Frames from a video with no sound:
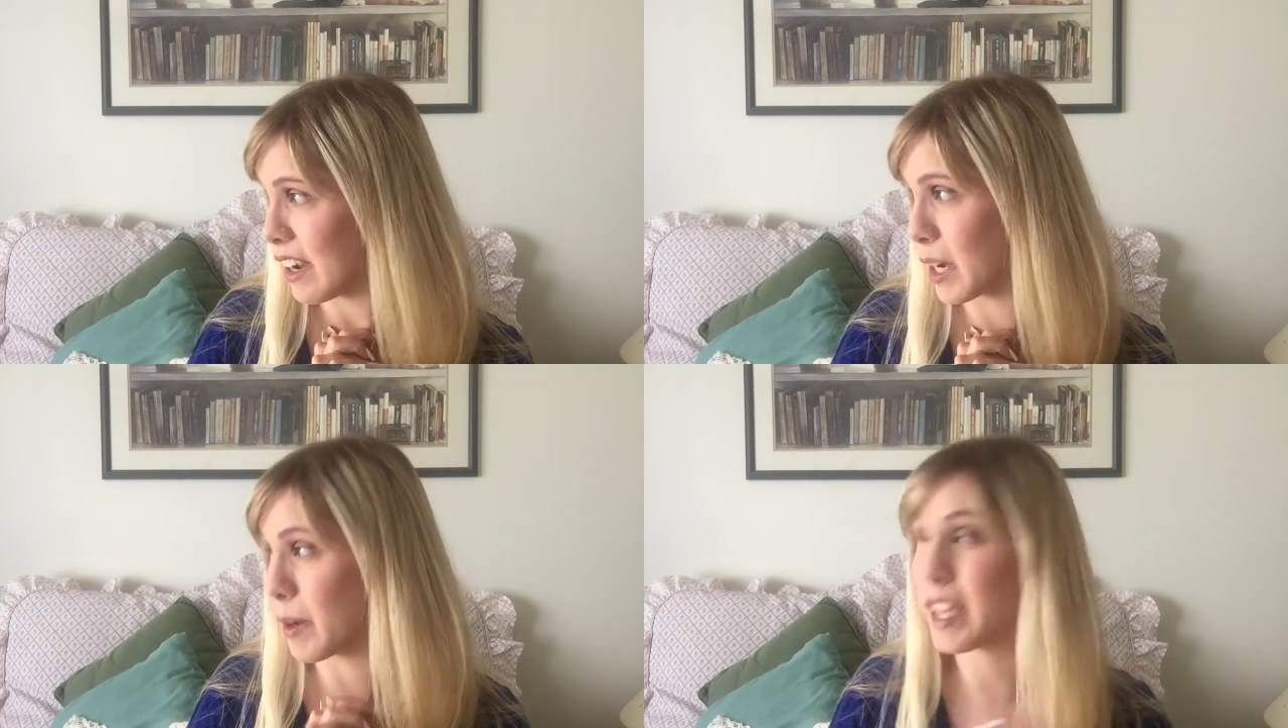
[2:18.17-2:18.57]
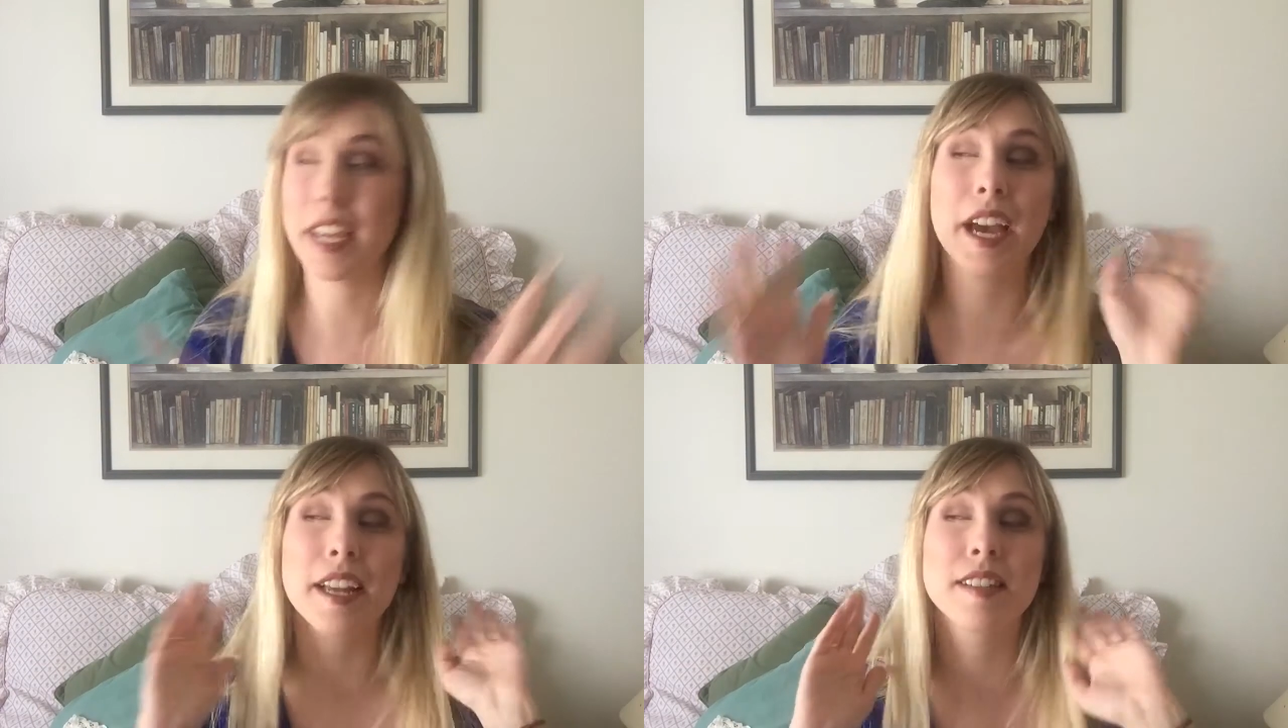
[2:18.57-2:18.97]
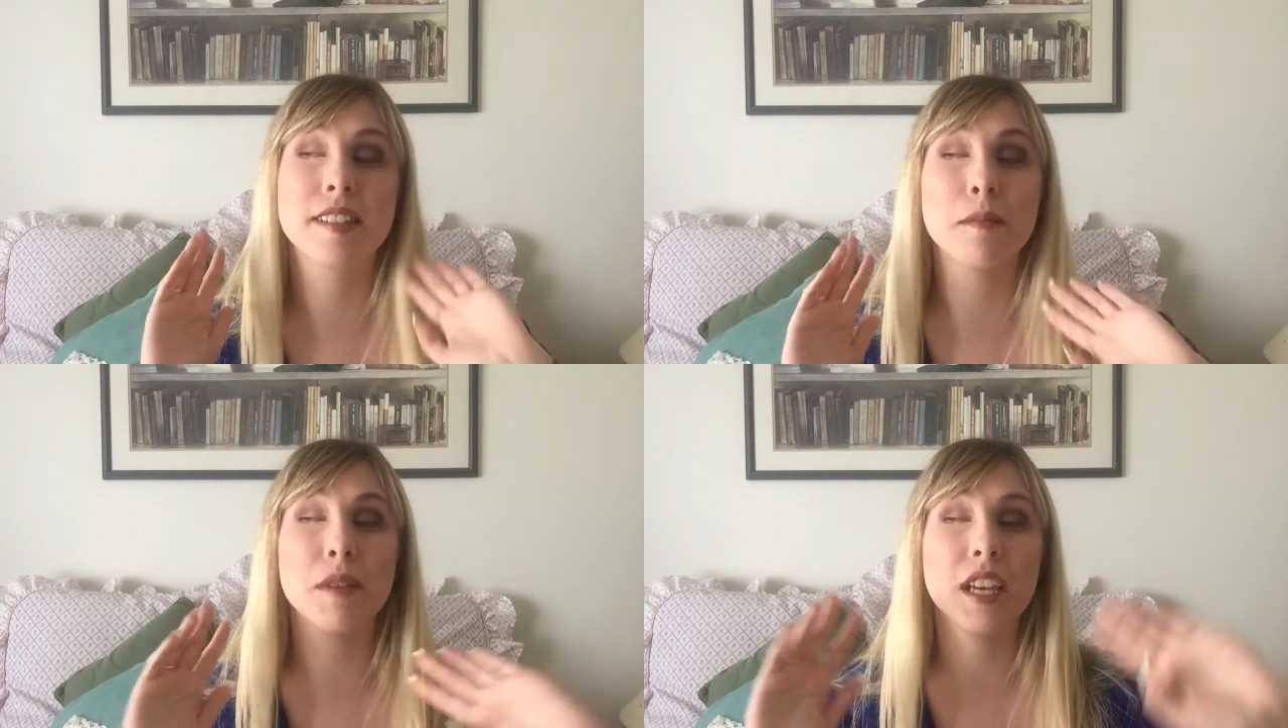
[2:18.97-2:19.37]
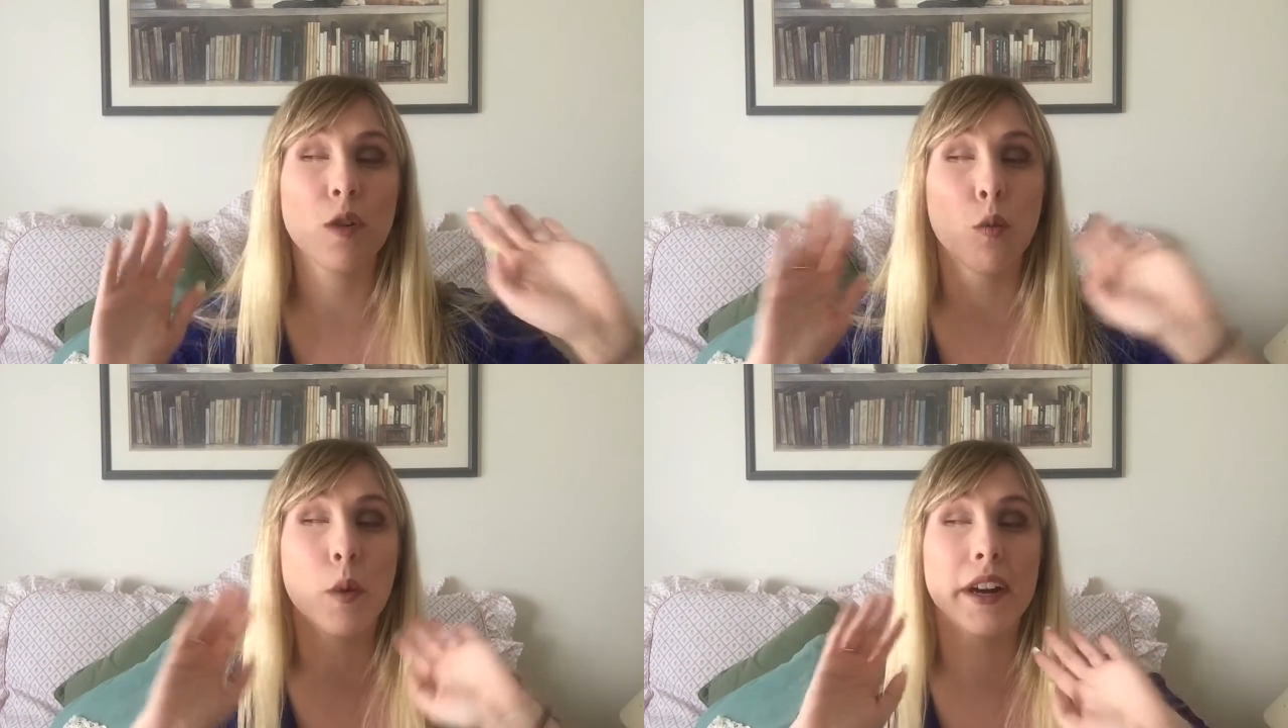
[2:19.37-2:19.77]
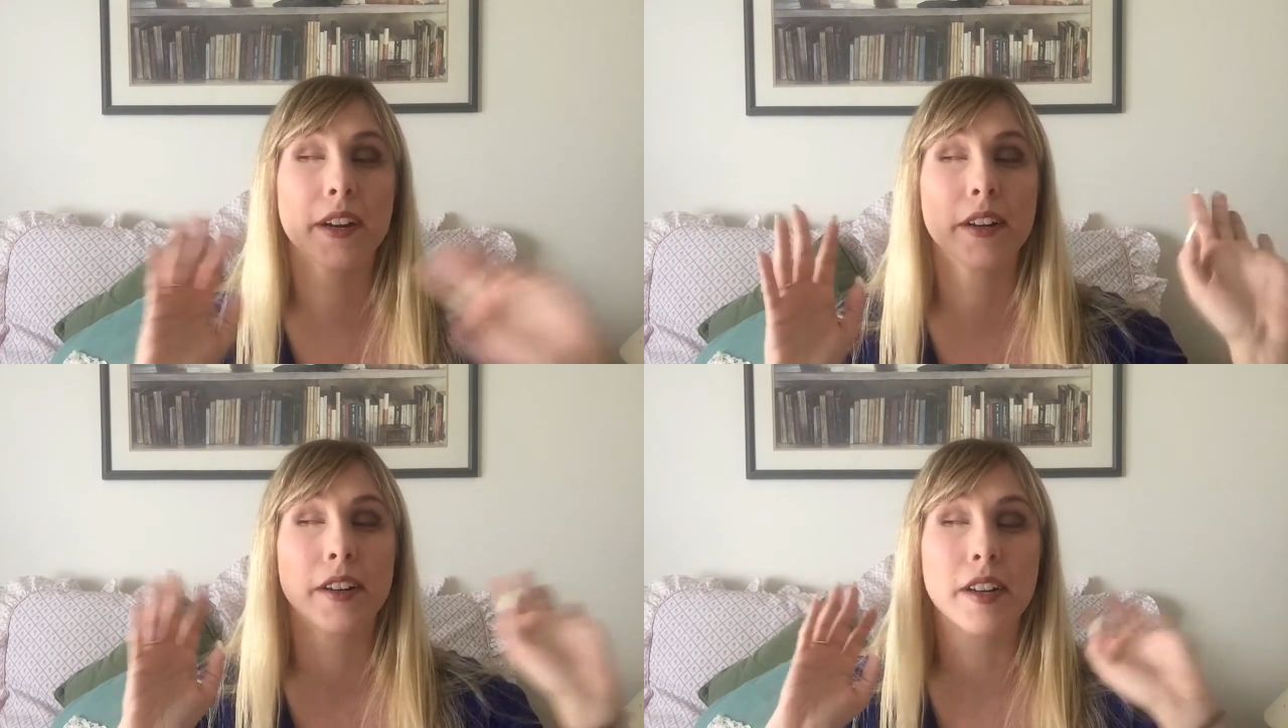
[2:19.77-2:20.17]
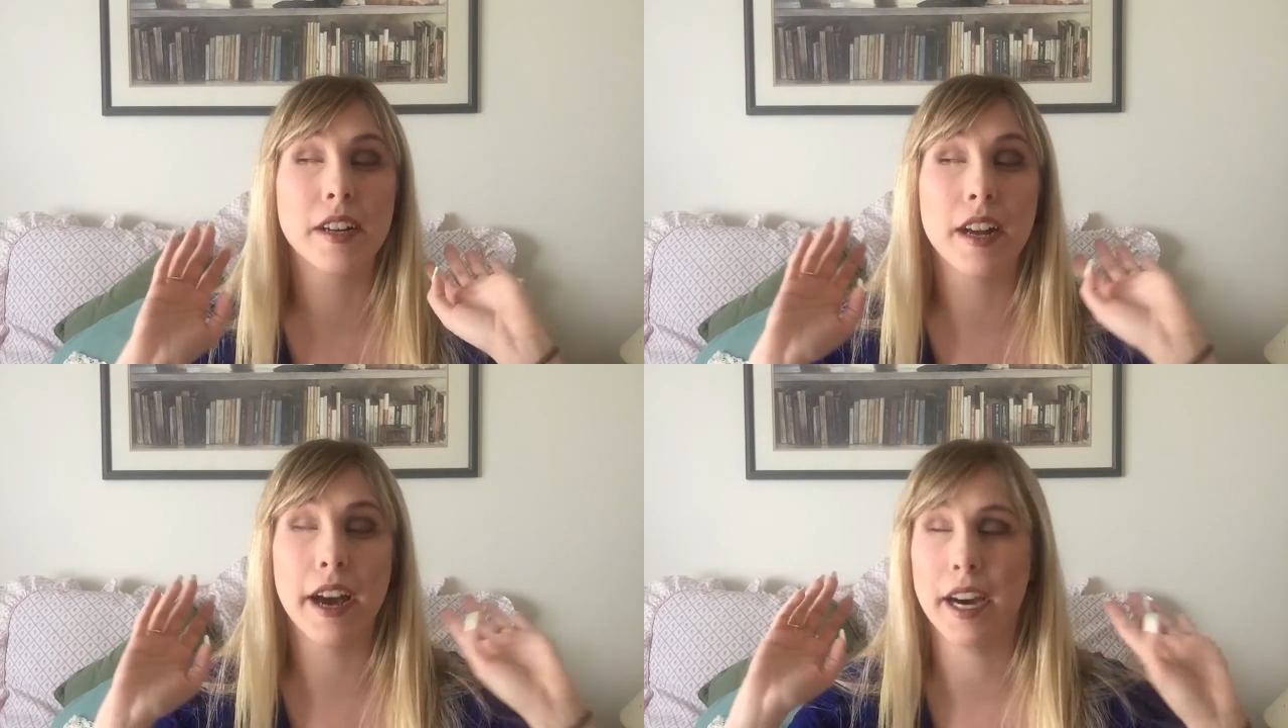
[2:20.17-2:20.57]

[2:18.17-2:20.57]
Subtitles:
anyway, he had some like weird